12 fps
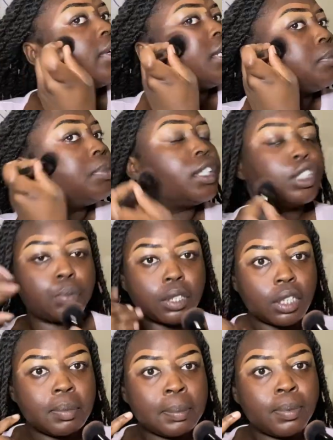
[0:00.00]
Because we're
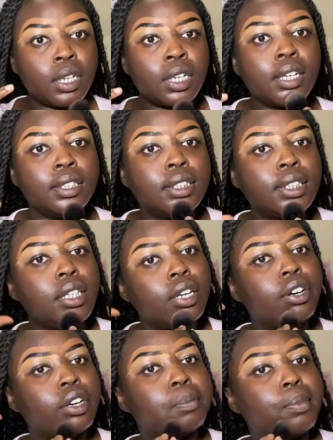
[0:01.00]
gonna be putting concealer
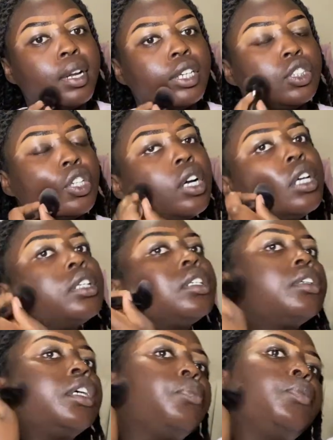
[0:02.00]
and blush on,
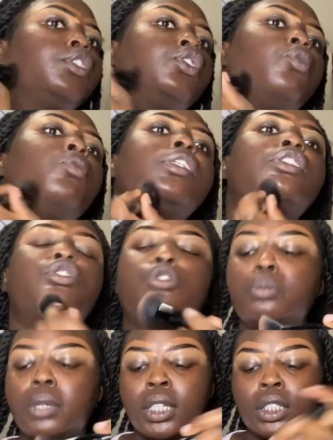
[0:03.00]
and we don't want too
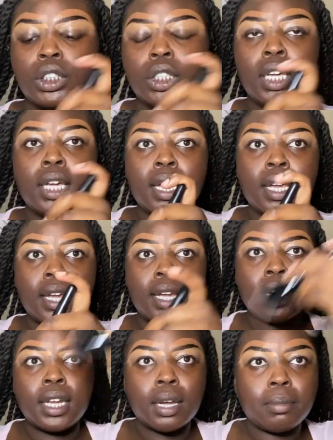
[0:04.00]
much.
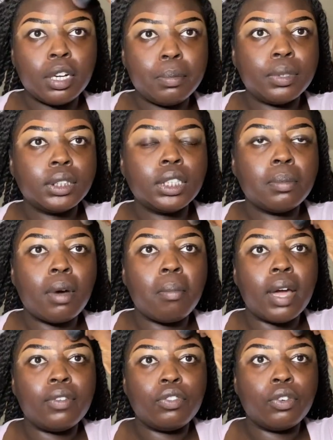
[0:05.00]
And then I'm gonna put some on
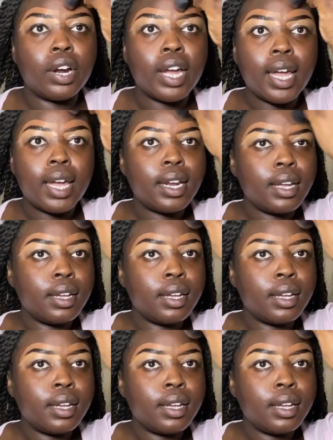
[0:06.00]
my forehead,